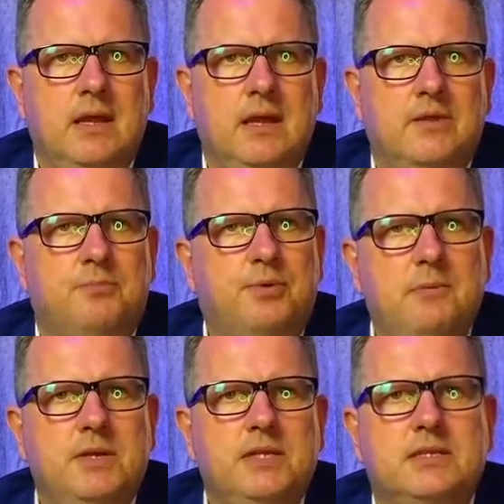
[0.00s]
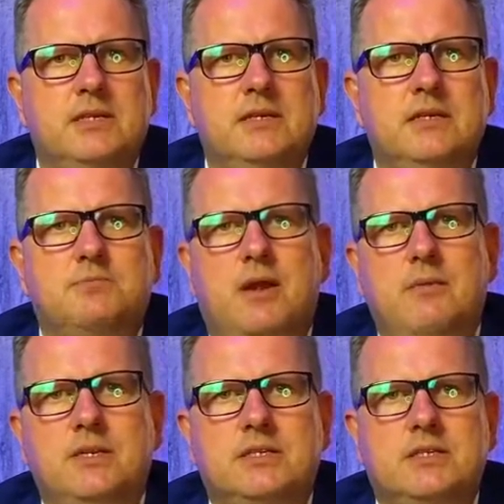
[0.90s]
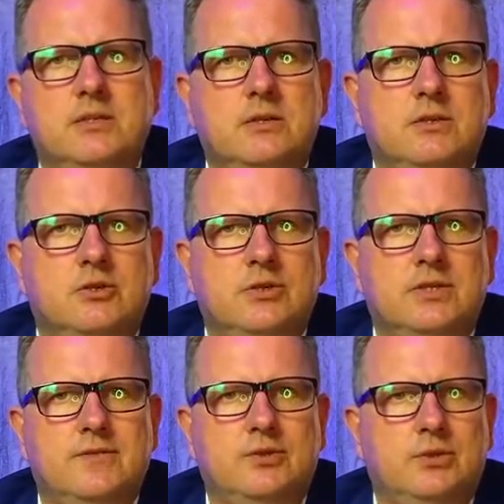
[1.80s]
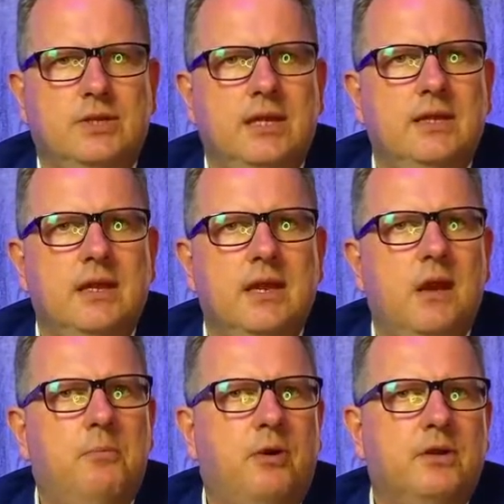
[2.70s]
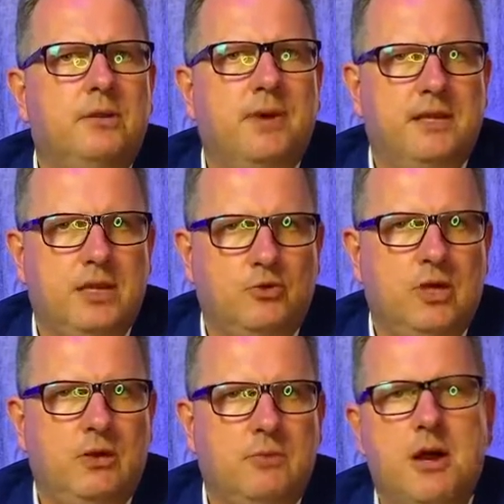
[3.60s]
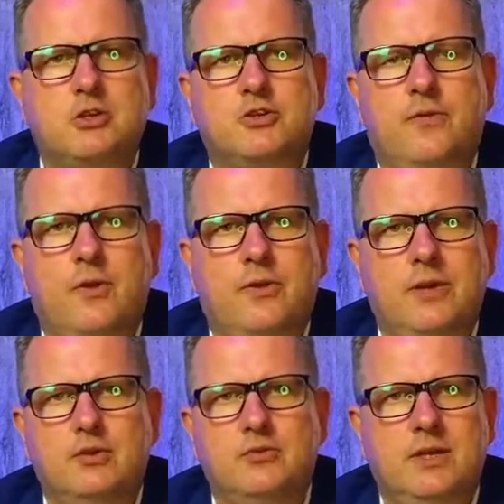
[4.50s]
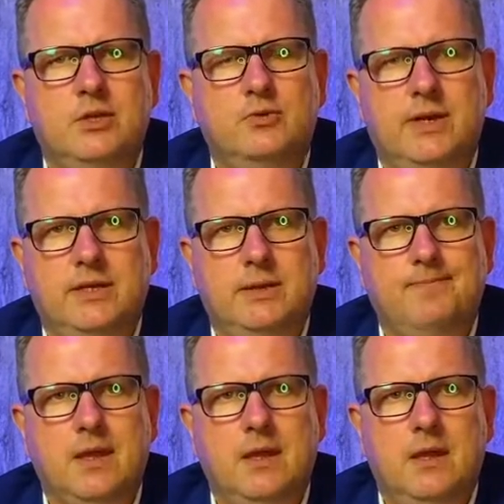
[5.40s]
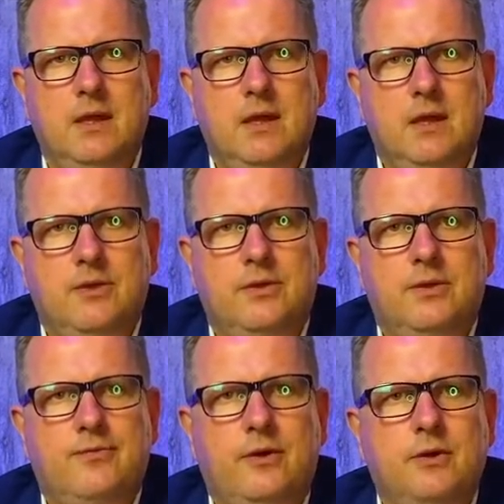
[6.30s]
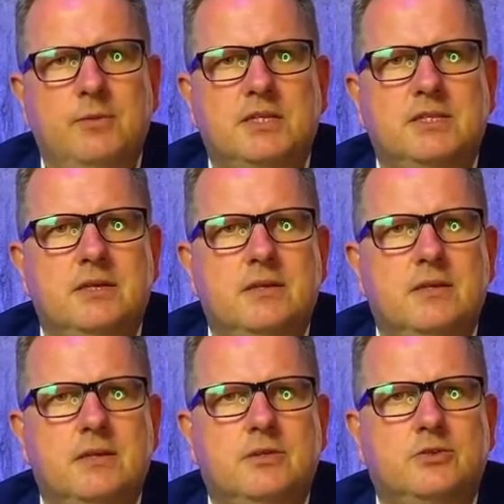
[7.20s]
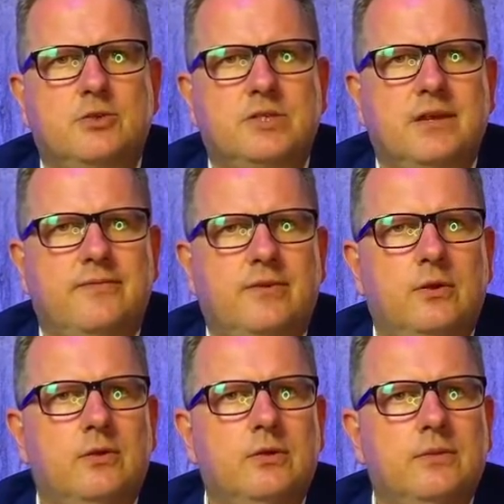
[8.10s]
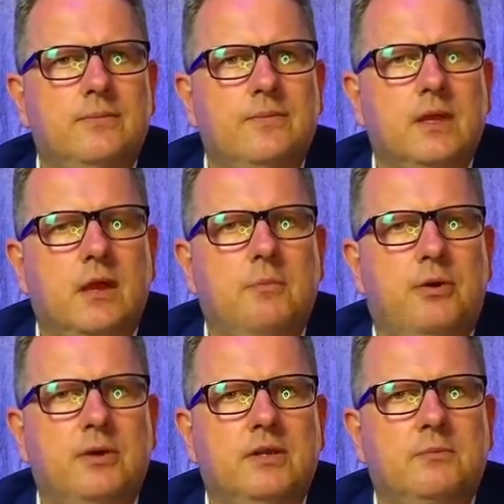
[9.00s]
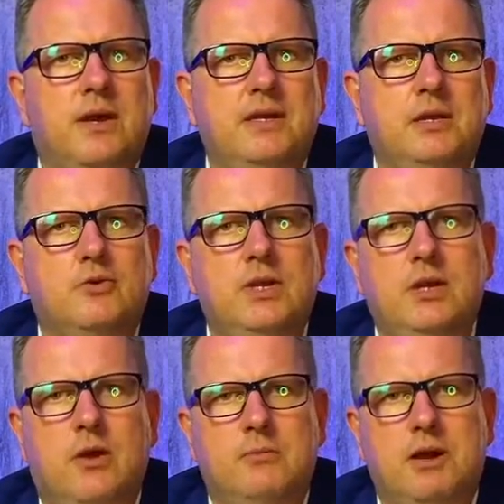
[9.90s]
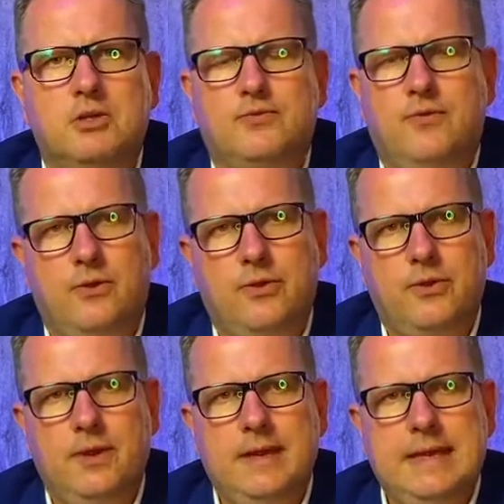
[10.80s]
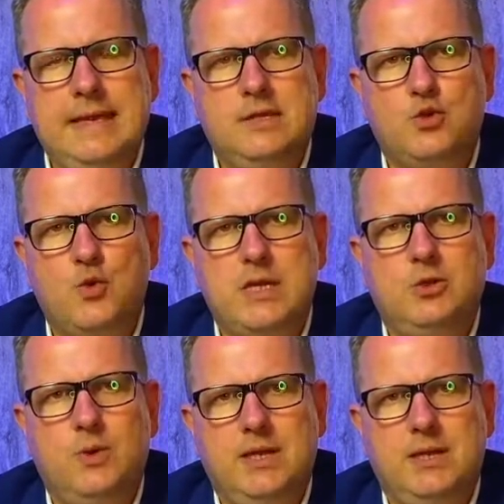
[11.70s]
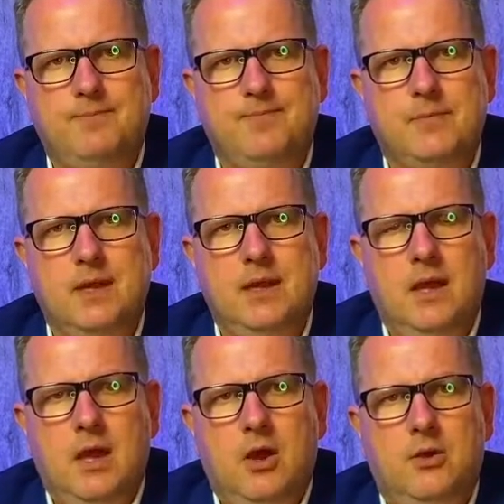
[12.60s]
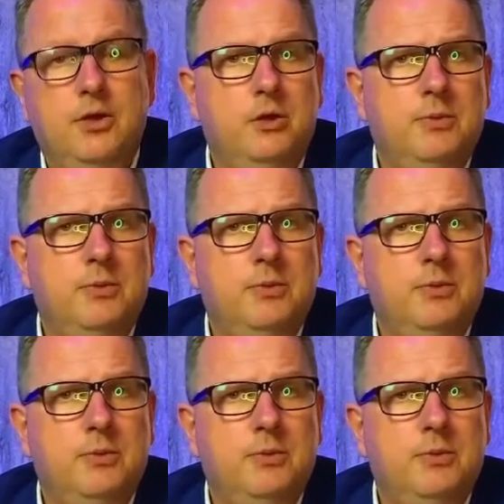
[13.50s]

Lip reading: The Prime Minister is Prime Minister Joseph Jouté, appointed by decree on March 4th in 2020. The Foreign Minister is Joseph Claude, appointed by decree on March 4th in 2020. On the Human